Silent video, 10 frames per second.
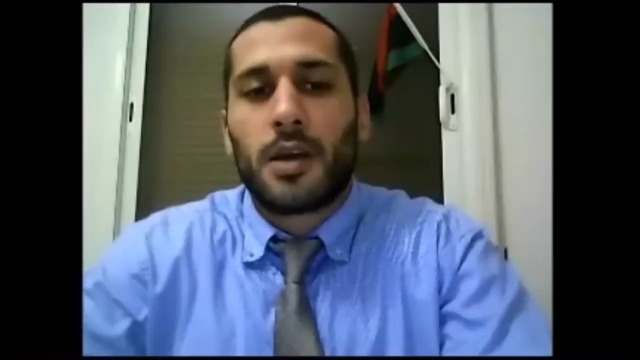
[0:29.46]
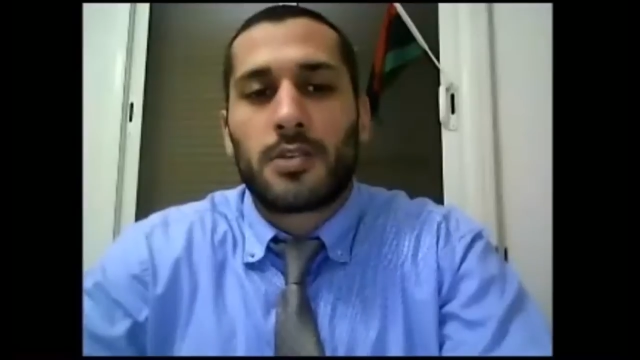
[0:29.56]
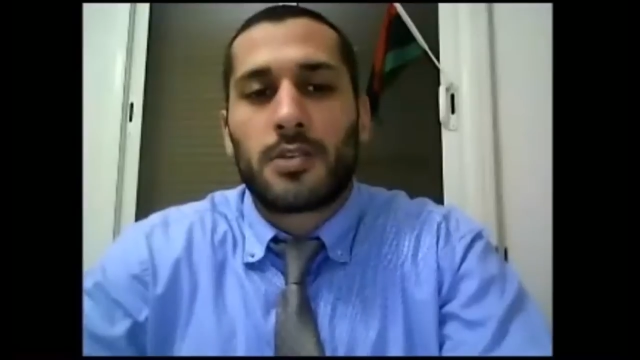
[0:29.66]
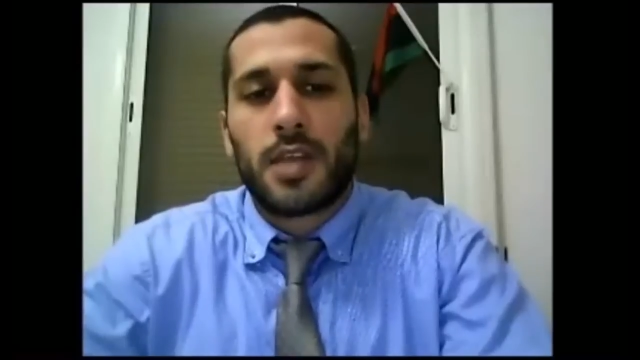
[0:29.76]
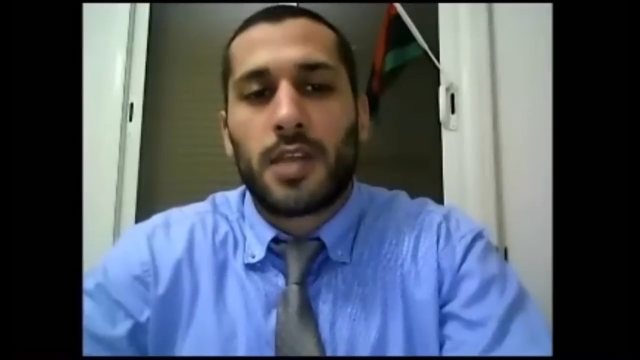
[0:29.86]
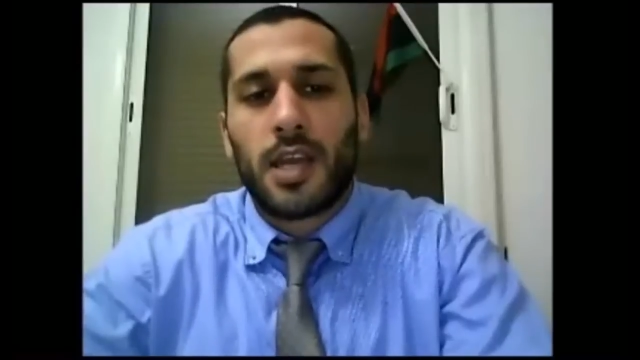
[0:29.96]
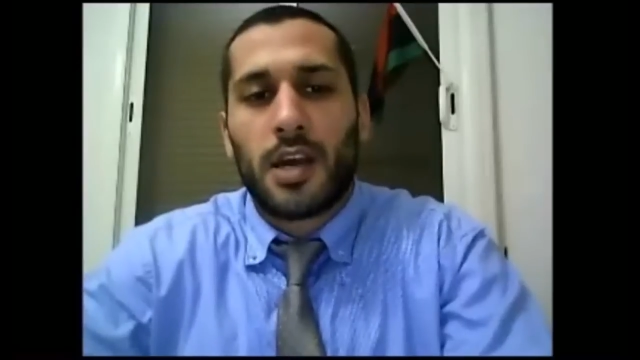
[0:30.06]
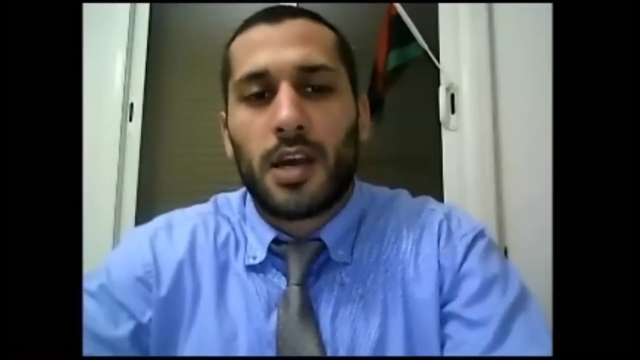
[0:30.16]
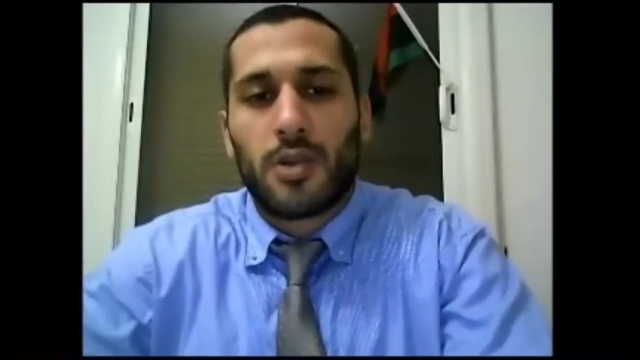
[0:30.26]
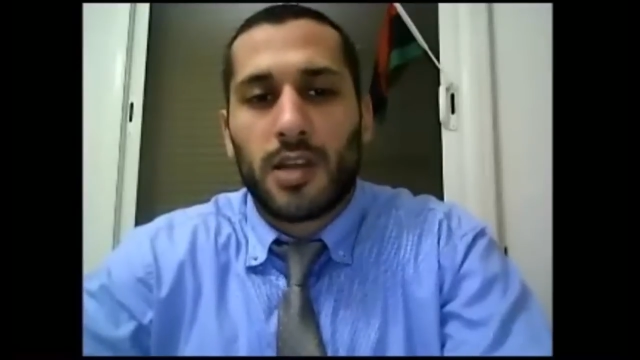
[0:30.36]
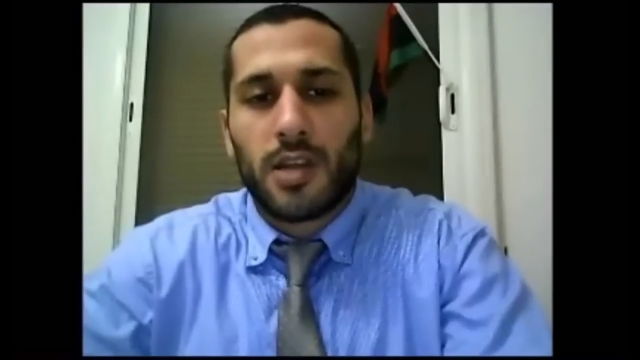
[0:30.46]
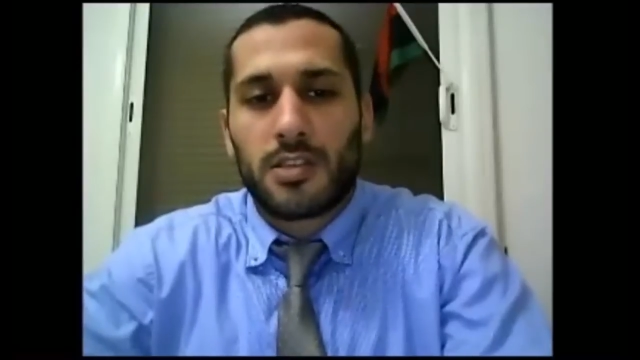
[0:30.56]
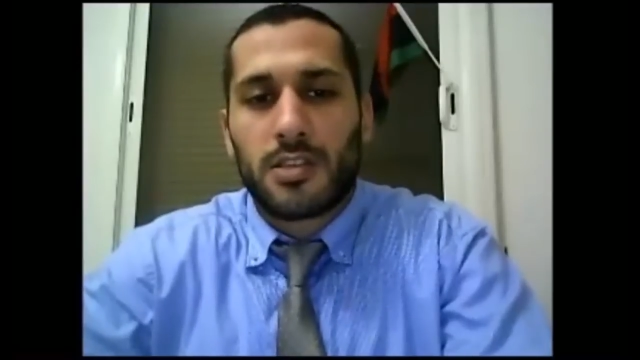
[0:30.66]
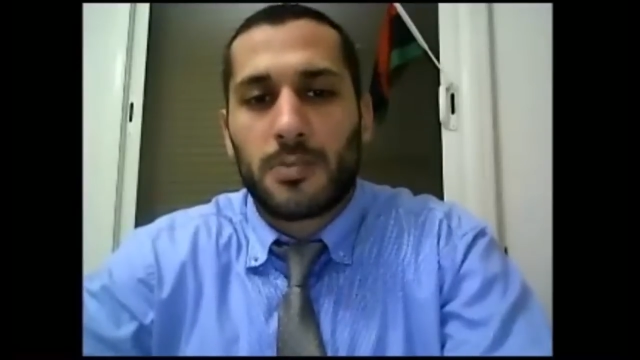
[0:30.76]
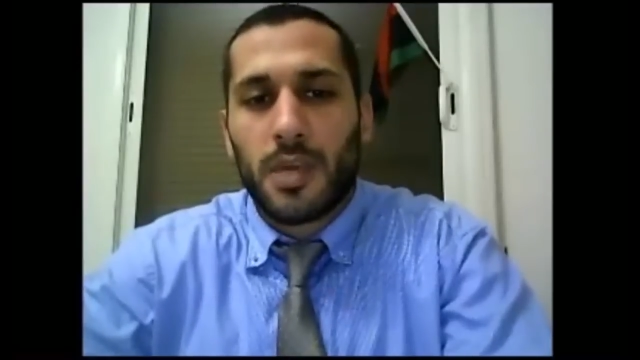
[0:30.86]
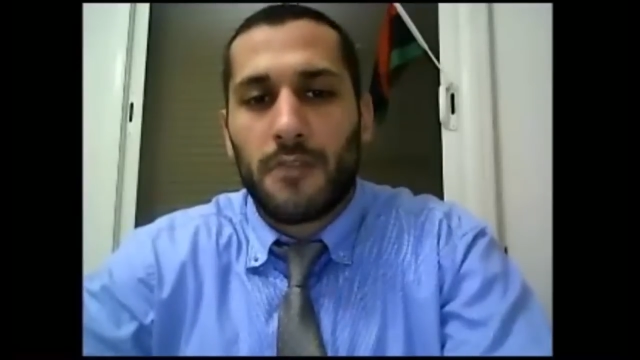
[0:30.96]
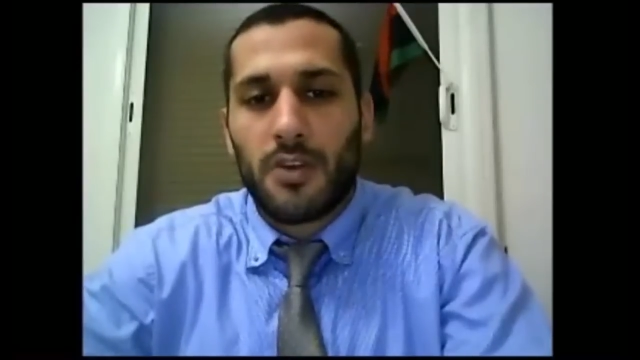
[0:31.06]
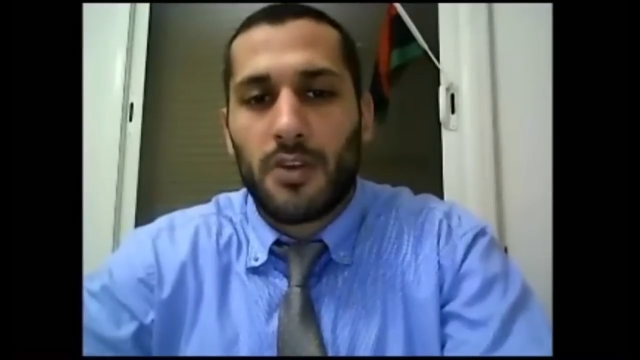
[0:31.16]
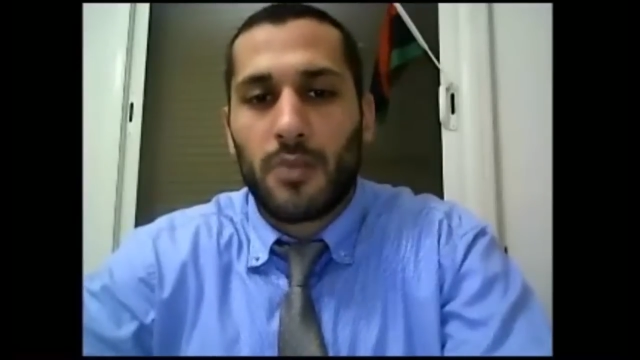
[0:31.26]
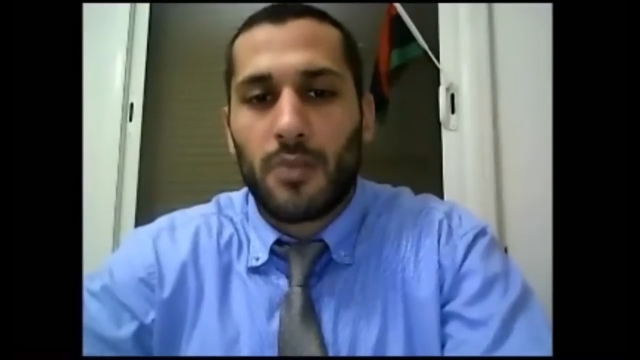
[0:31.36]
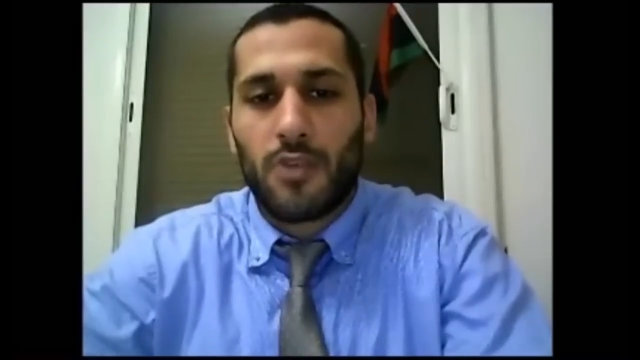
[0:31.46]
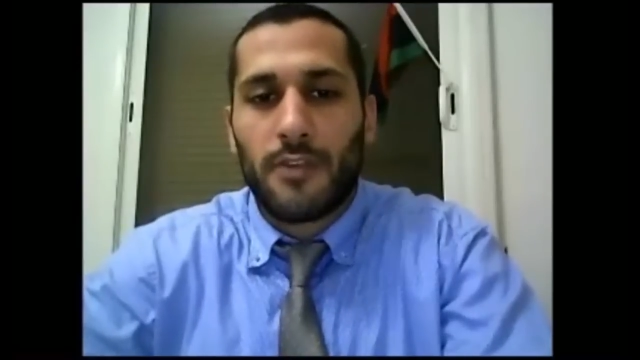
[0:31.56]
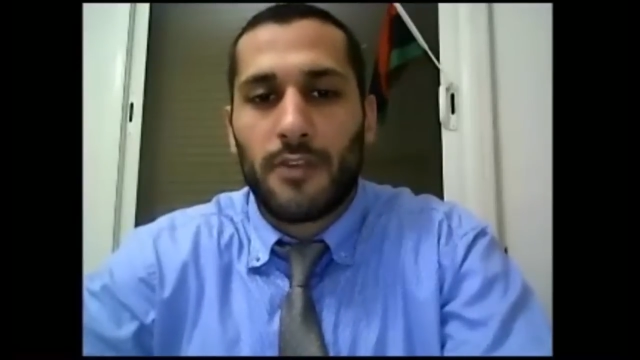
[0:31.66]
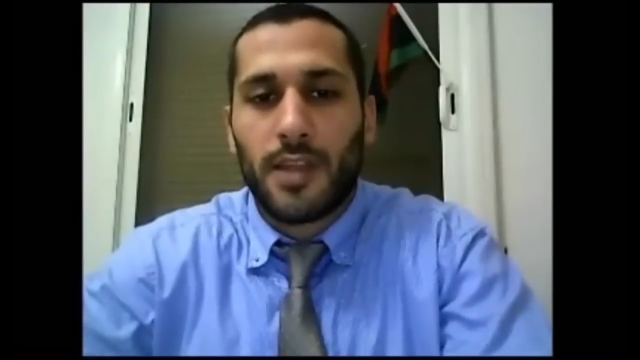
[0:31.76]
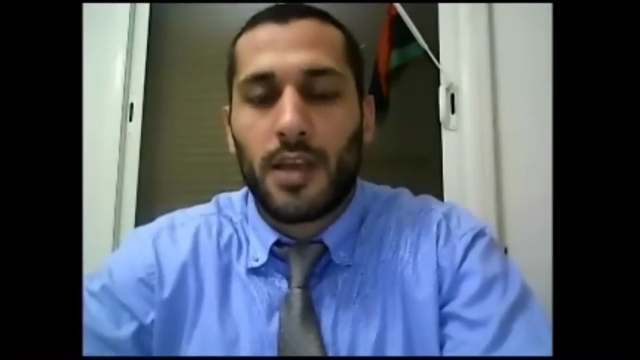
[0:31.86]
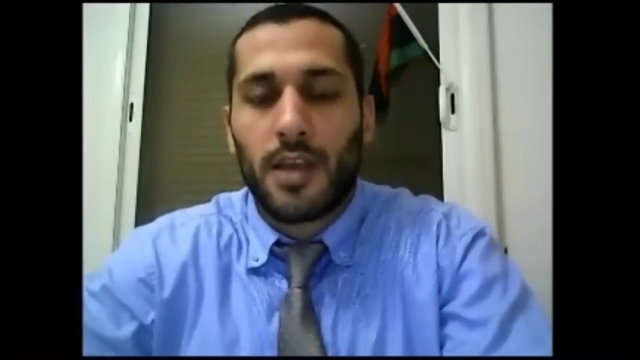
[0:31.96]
Today I would like to speak very briefly